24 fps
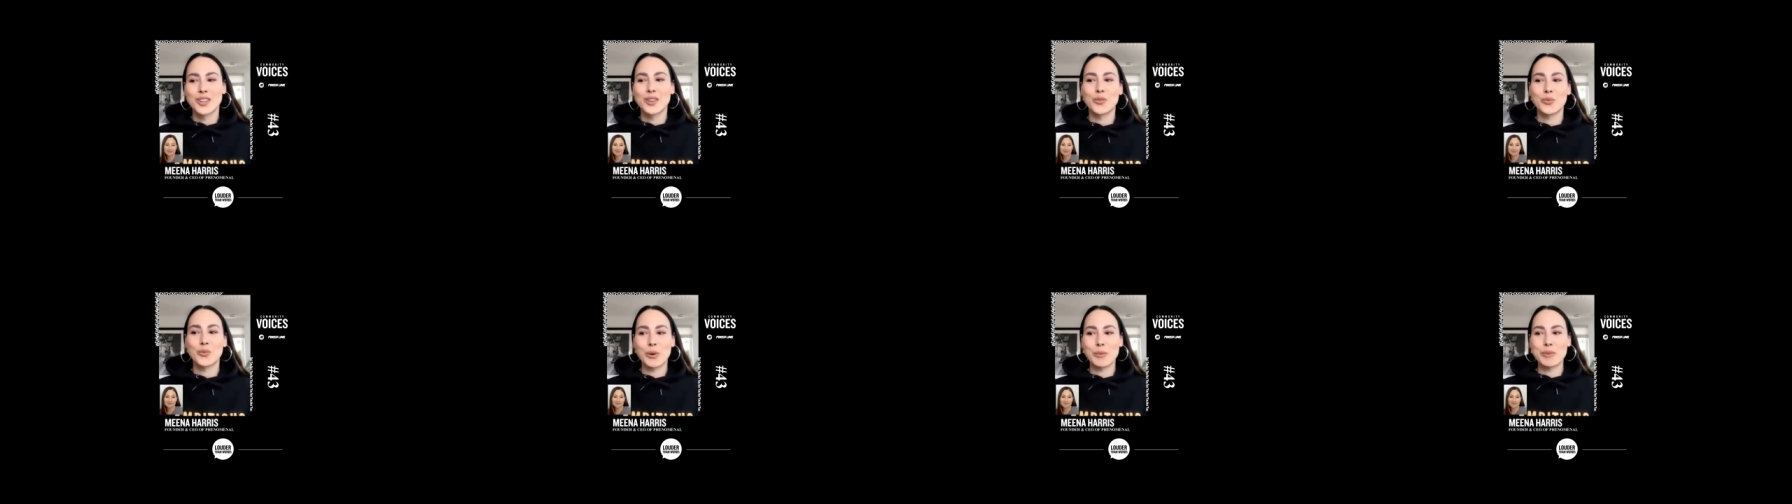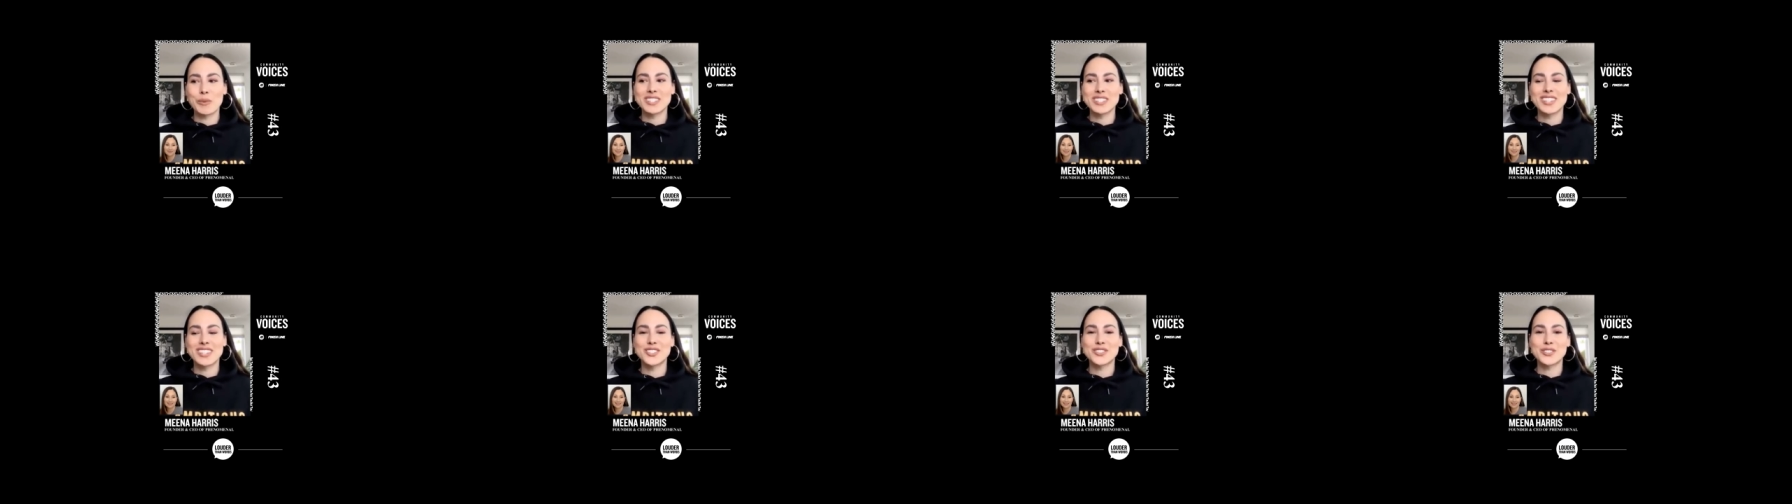
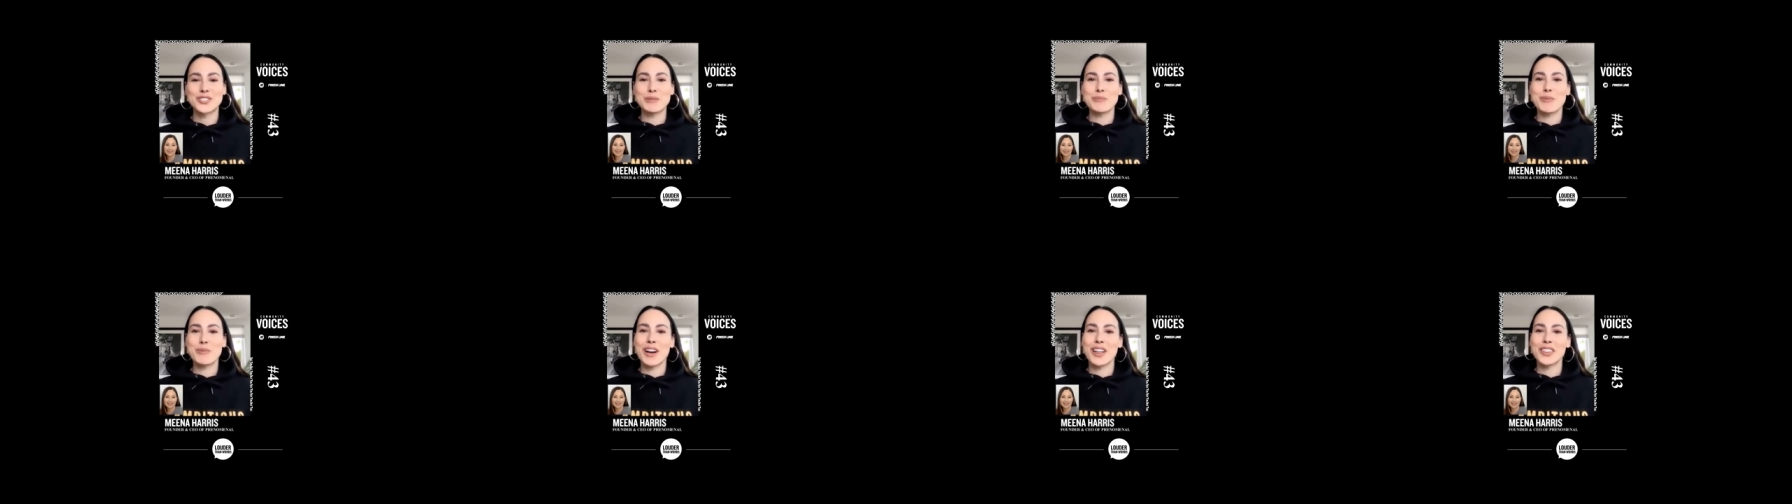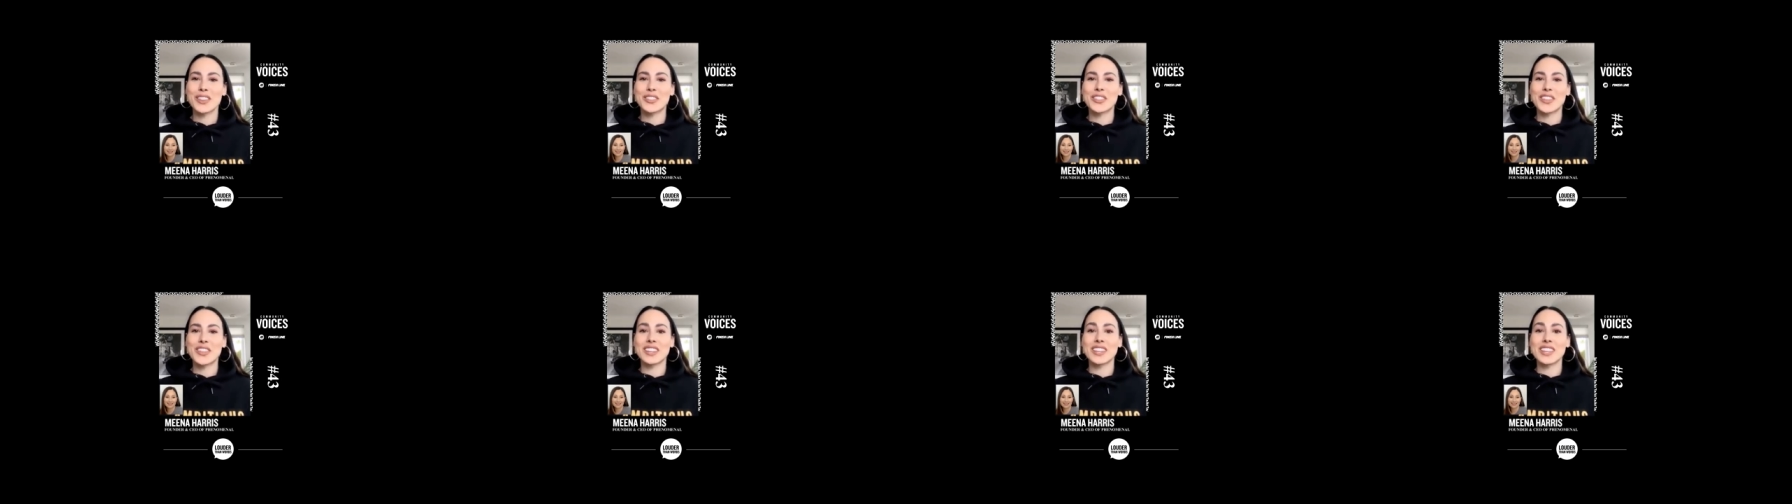Women's History
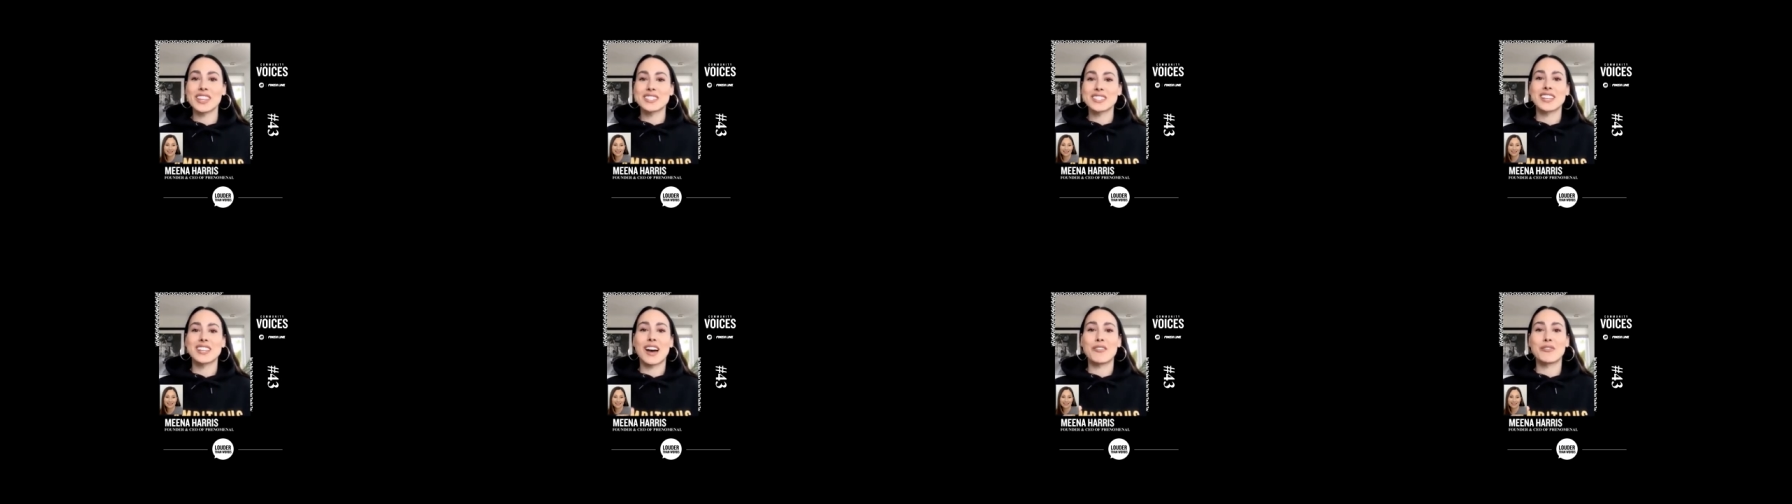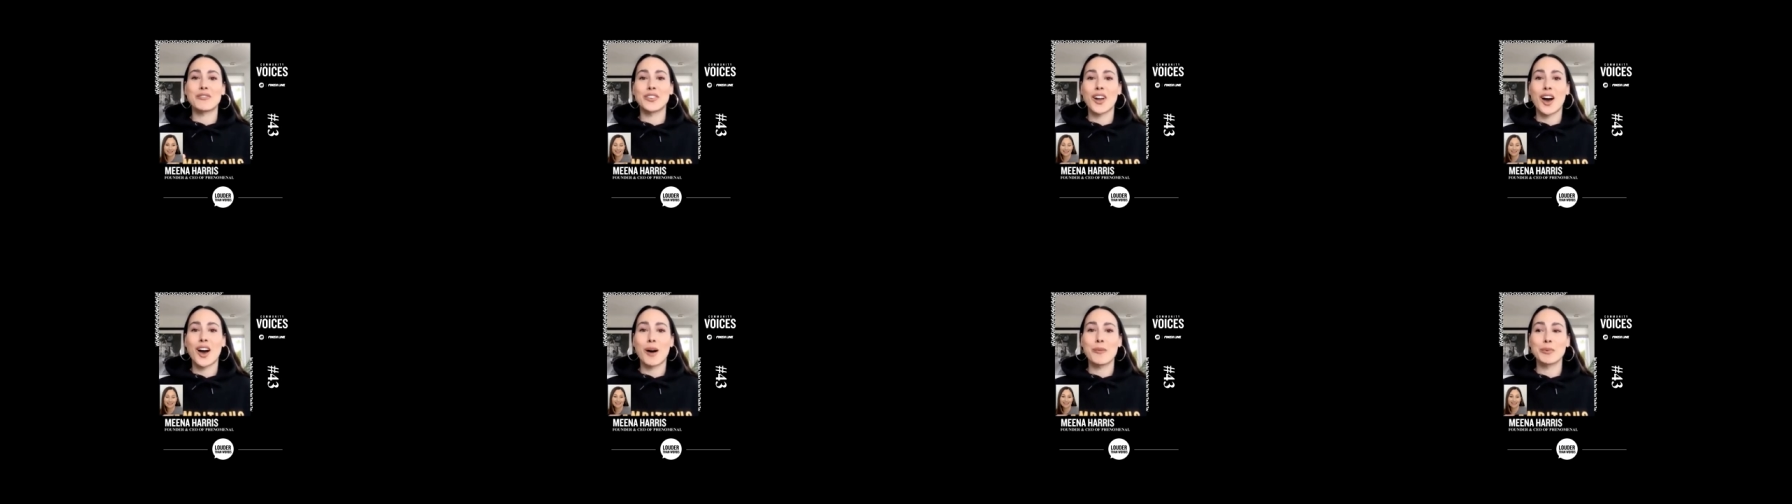Month, at least at
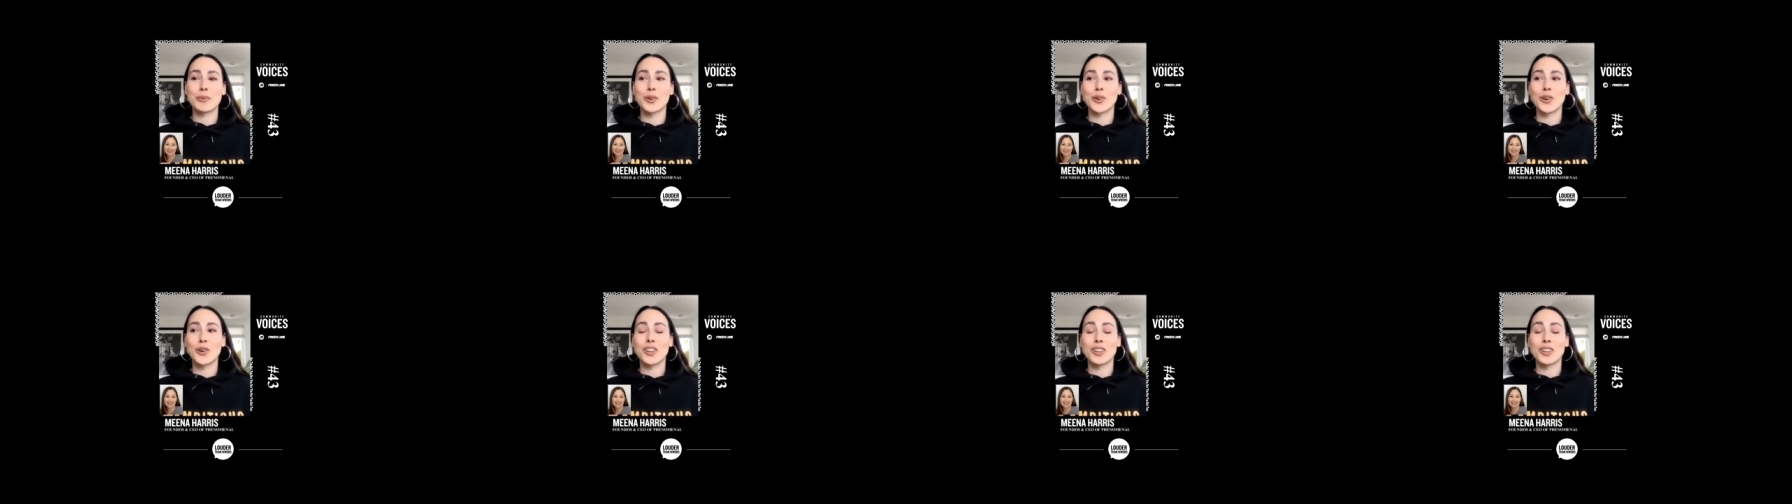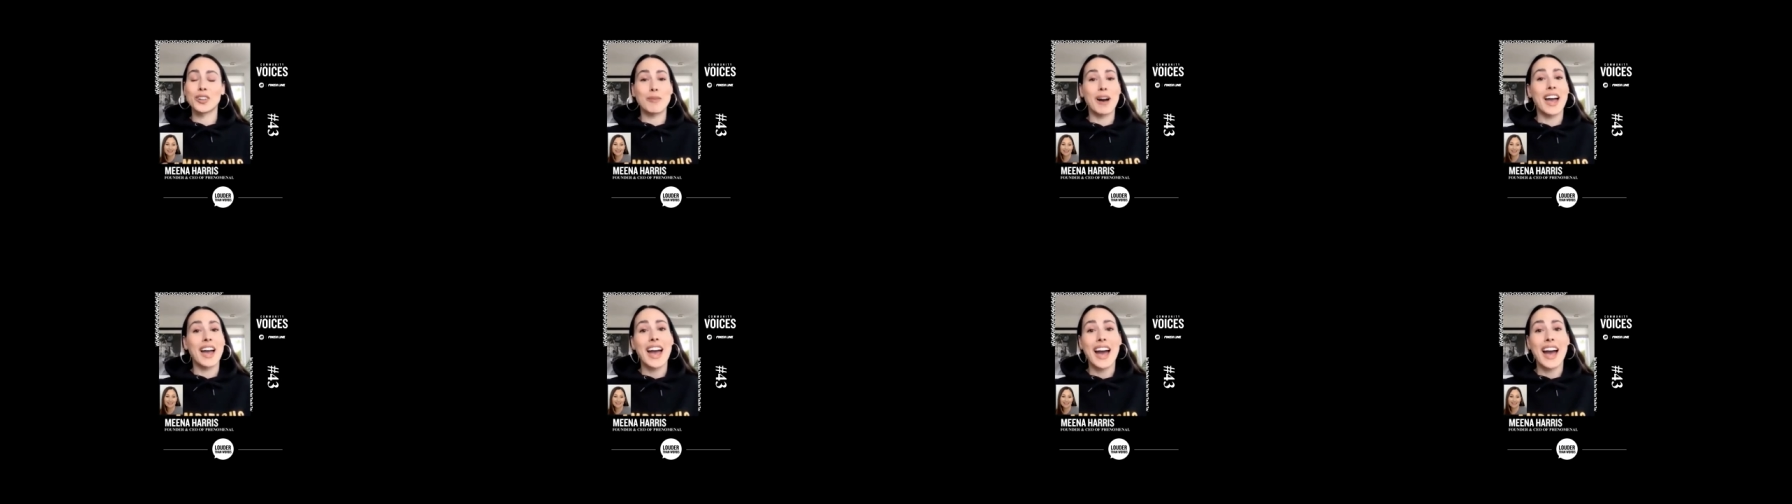Phenomenal in
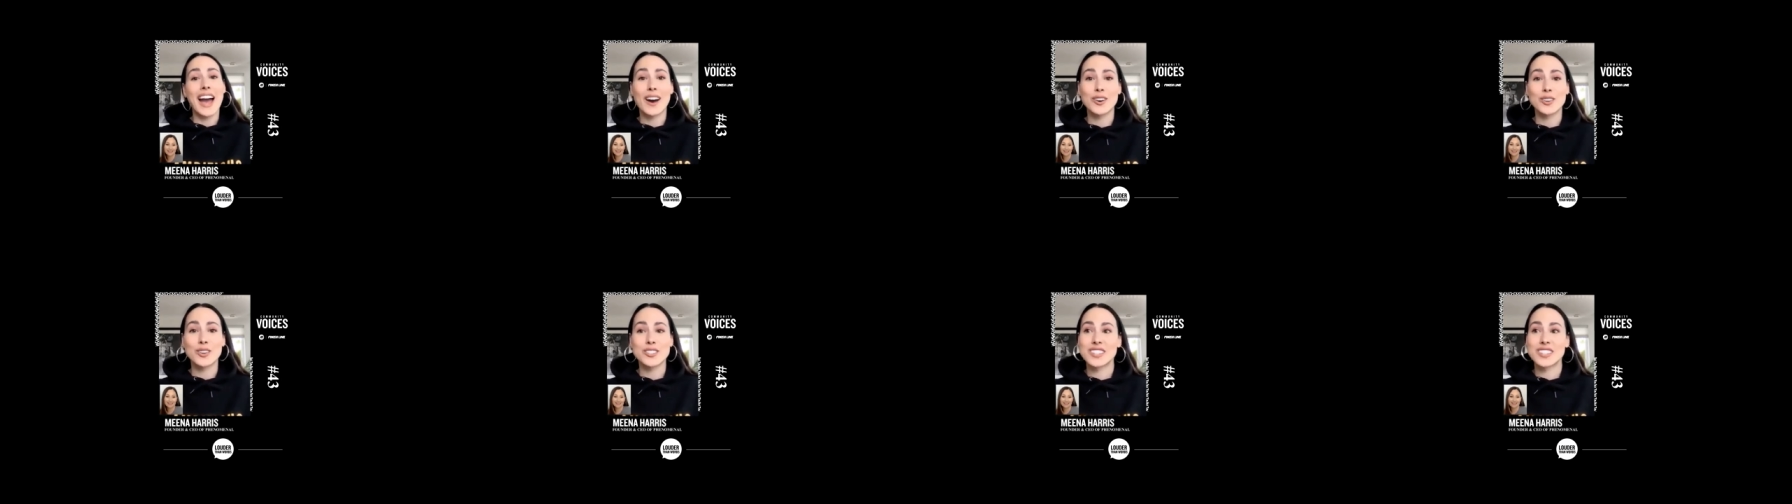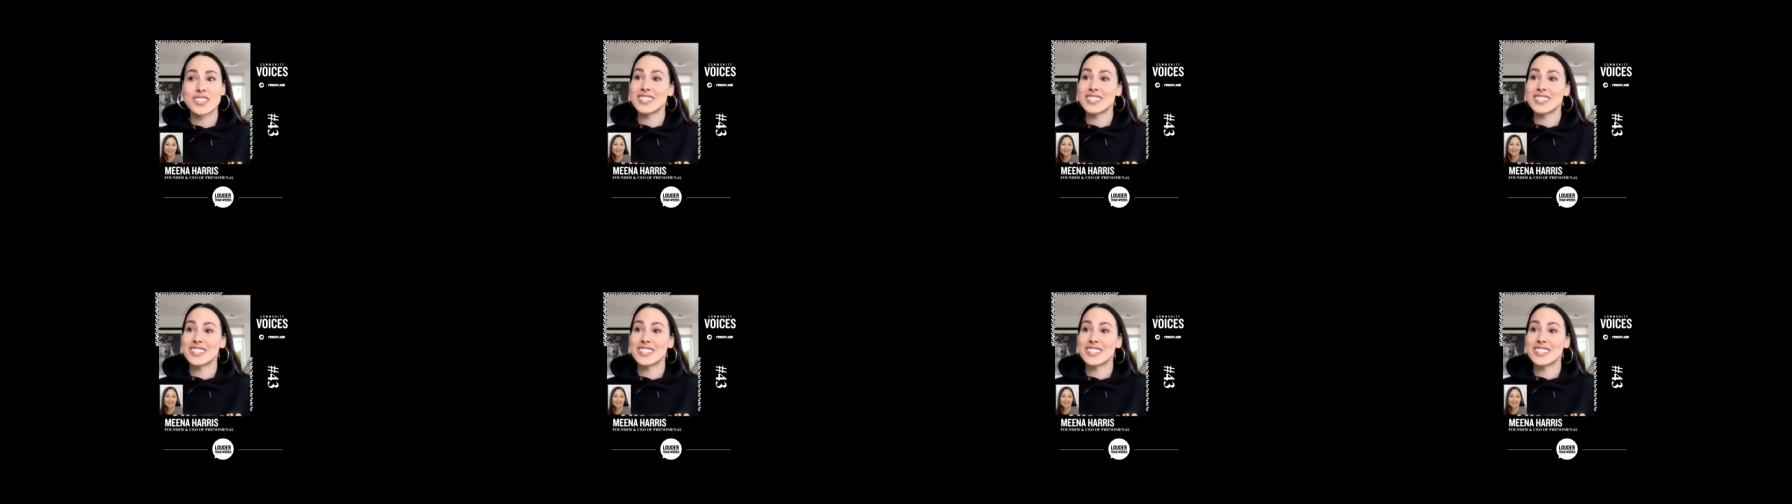my house,